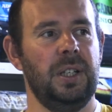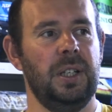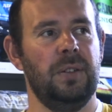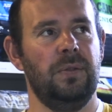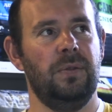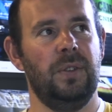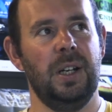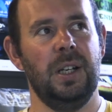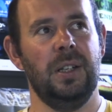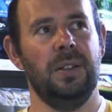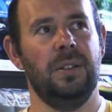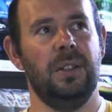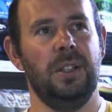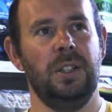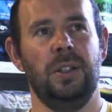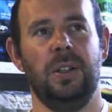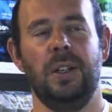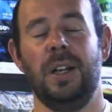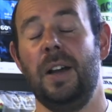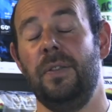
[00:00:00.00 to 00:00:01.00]
it written that
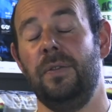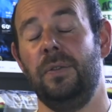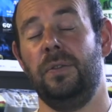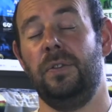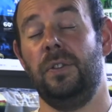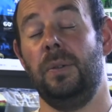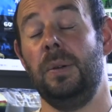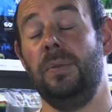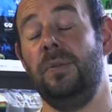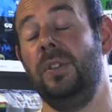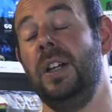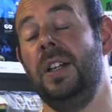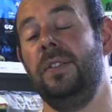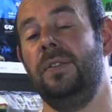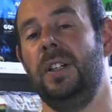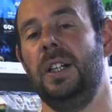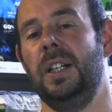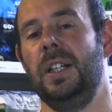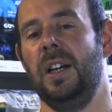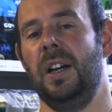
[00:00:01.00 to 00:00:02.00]
you can have them from a
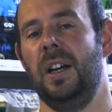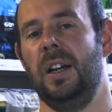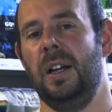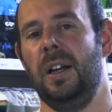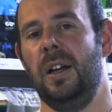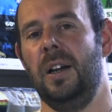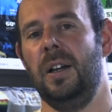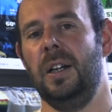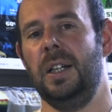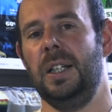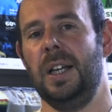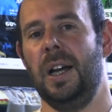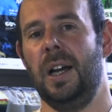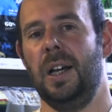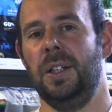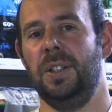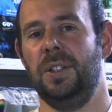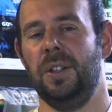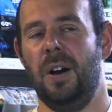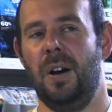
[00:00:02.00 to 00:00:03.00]
really early
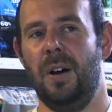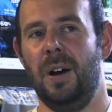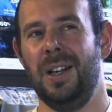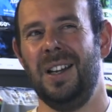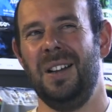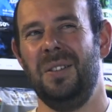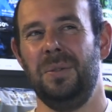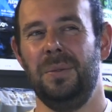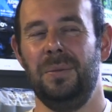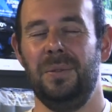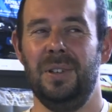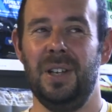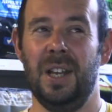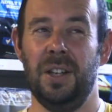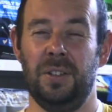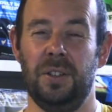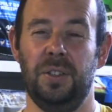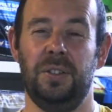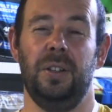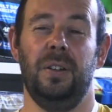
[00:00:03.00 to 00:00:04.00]
age. I don't
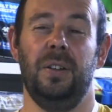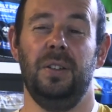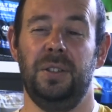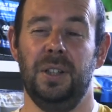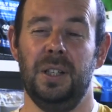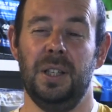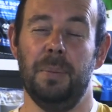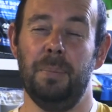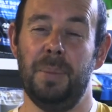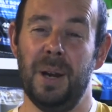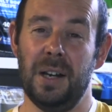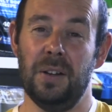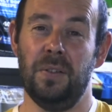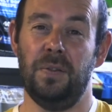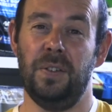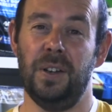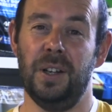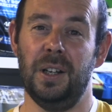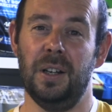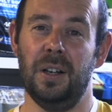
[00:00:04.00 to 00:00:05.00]
necessarily see the
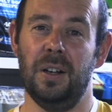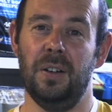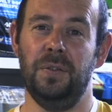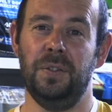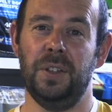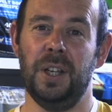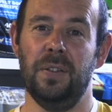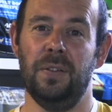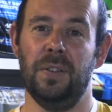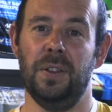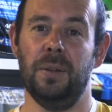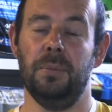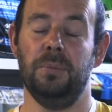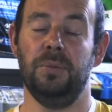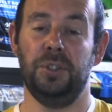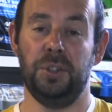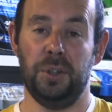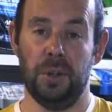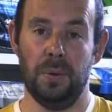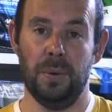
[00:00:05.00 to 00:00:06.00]
benefit of giving
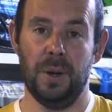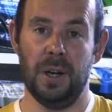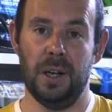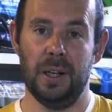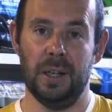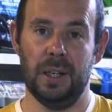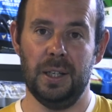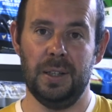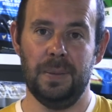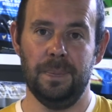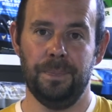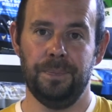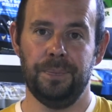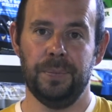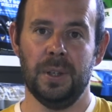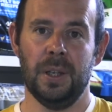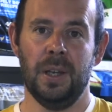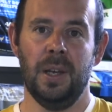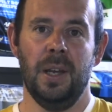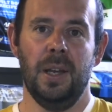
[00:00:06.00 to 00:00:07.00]
them too early,
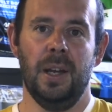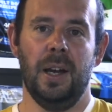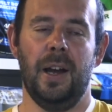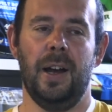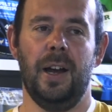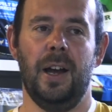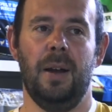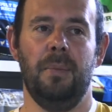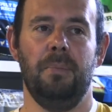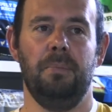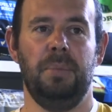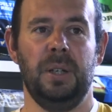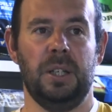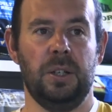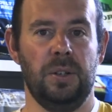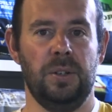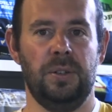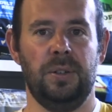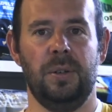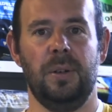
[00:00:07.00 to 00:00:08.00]

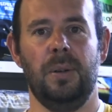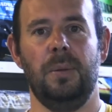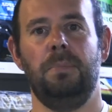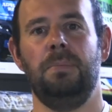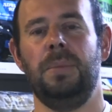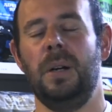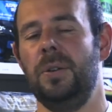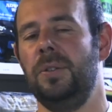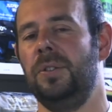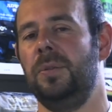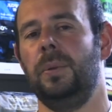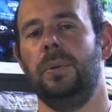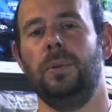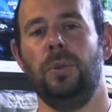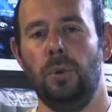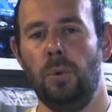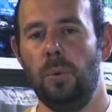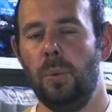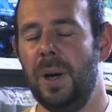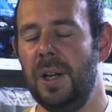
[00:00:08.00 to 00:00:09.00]
because bones will
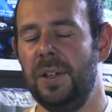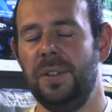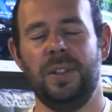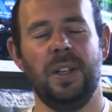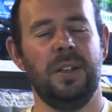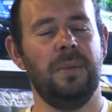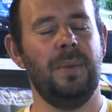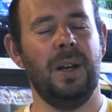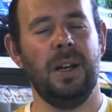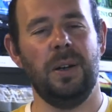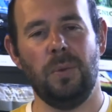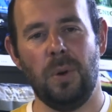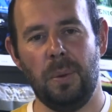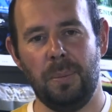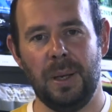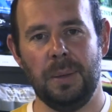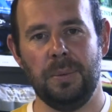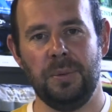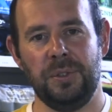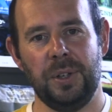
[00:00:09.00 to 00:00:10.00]
always, doesn't matter
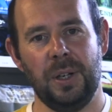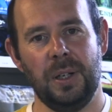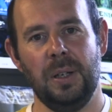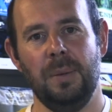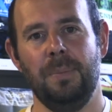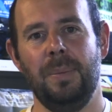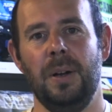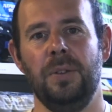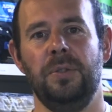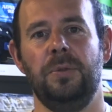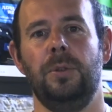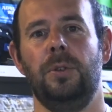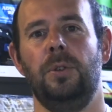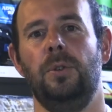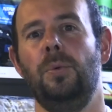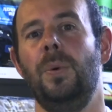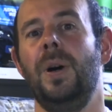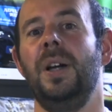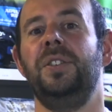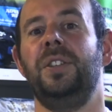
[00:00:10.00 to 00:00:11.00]
what people tell you, bones will
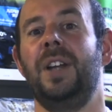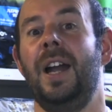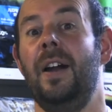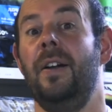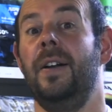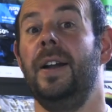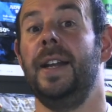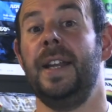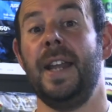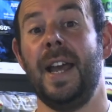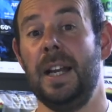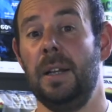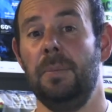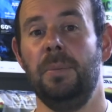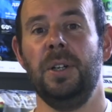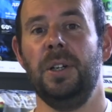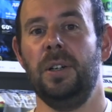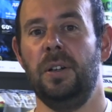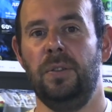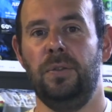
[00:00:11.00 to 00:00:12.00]
always carry an
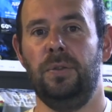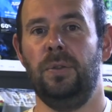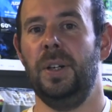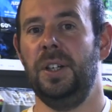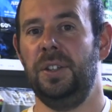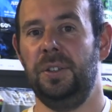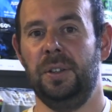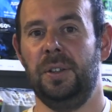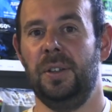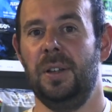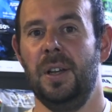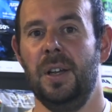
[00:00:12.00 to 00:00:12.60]
element of risk